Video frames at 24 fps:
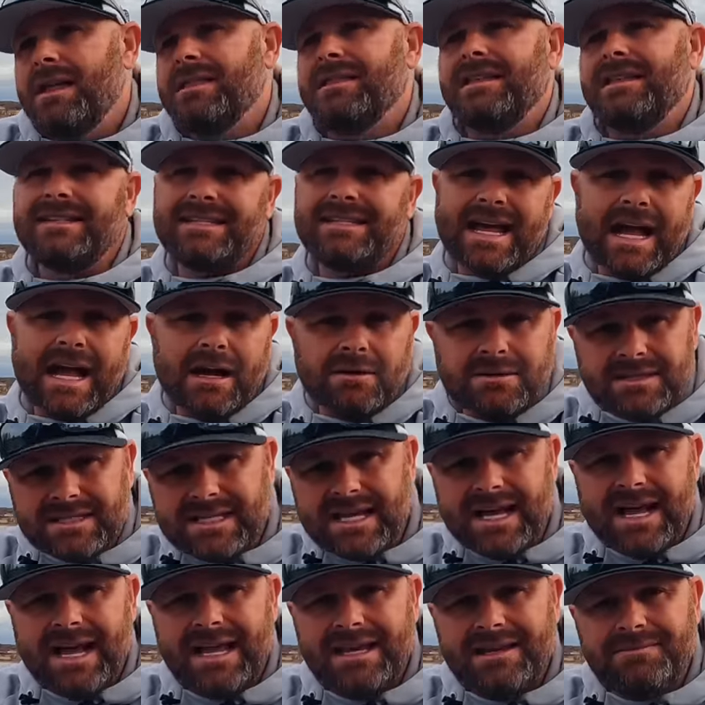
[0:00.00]
The
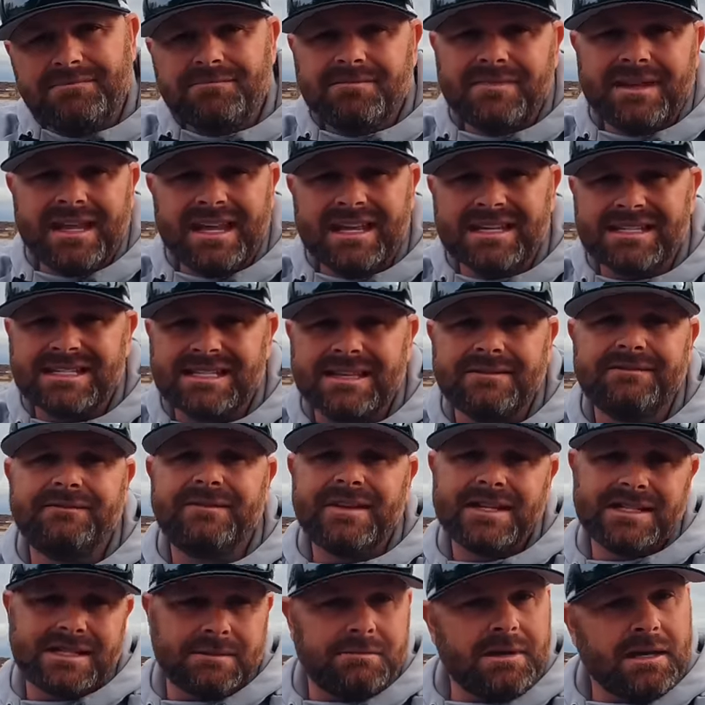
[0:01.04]
downside is the
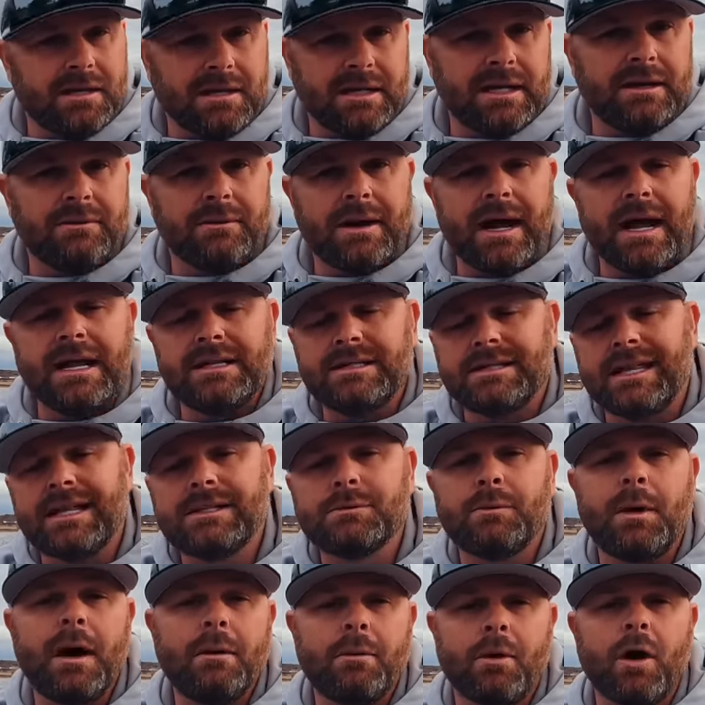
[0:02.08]
visibility, right? So
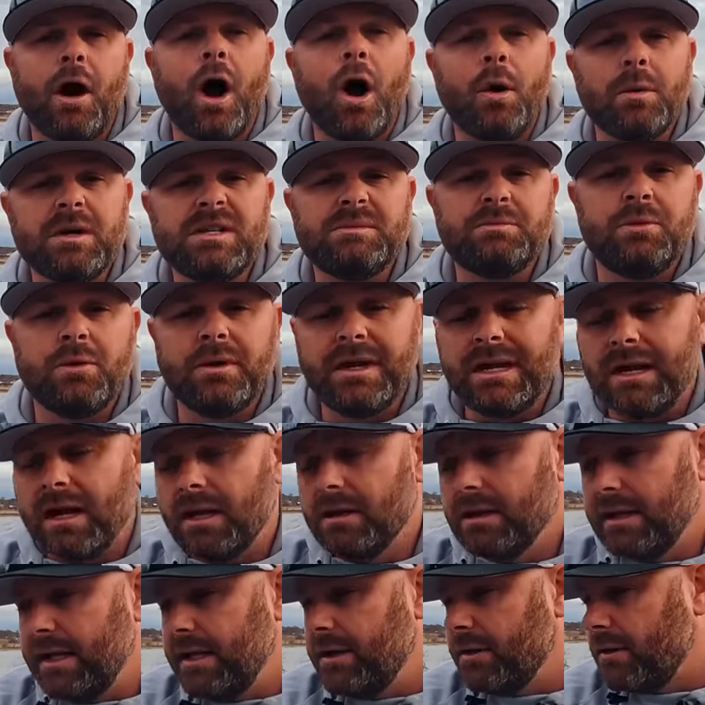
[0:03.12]
that's why we're always putting a
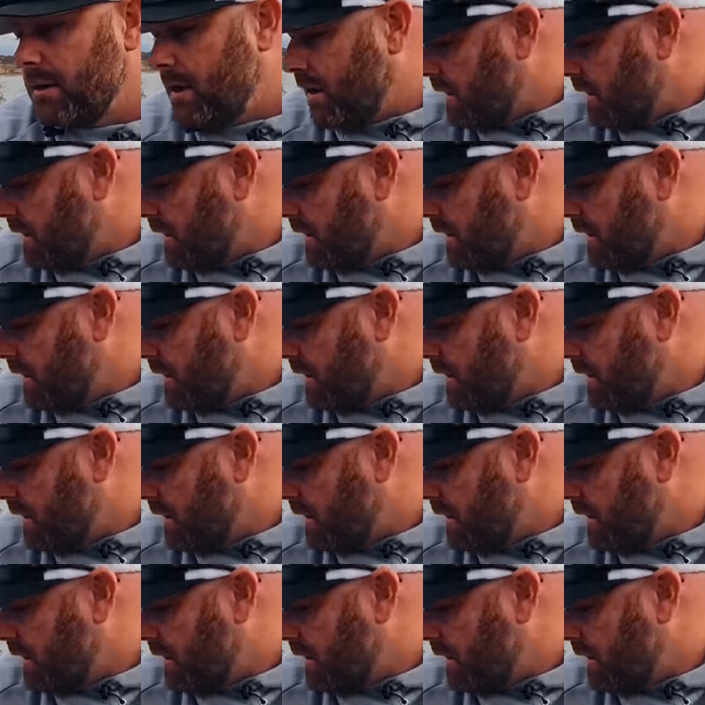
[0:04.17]
leader